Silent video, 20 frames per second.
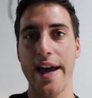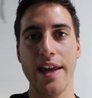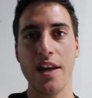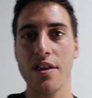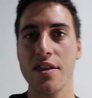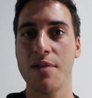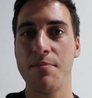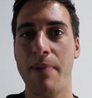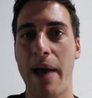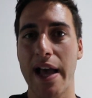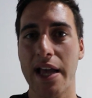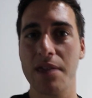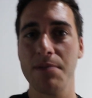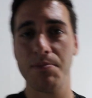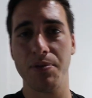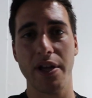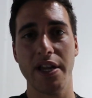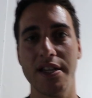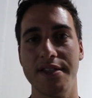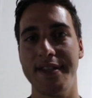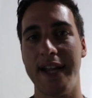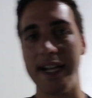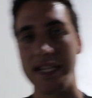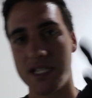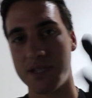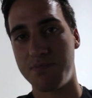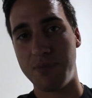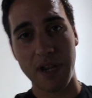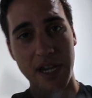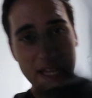On the backing plate is not
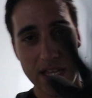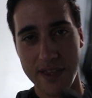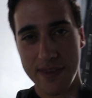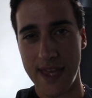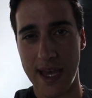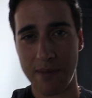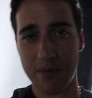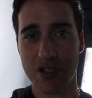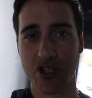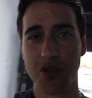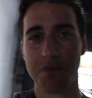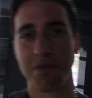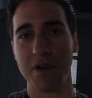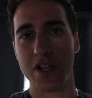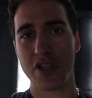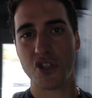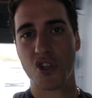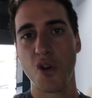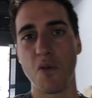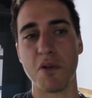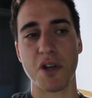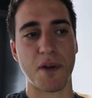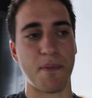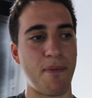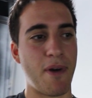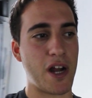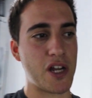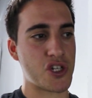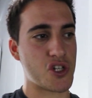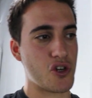spinning, that means you're putting too much
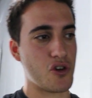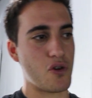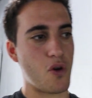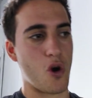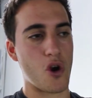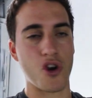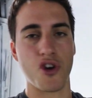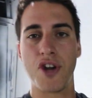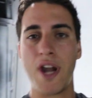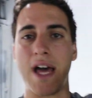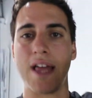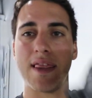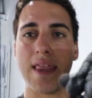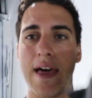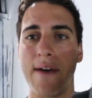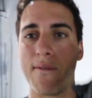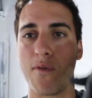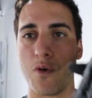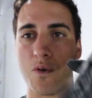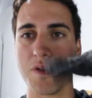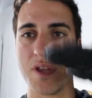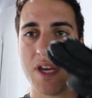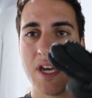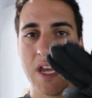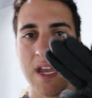pressure or you're not leveled.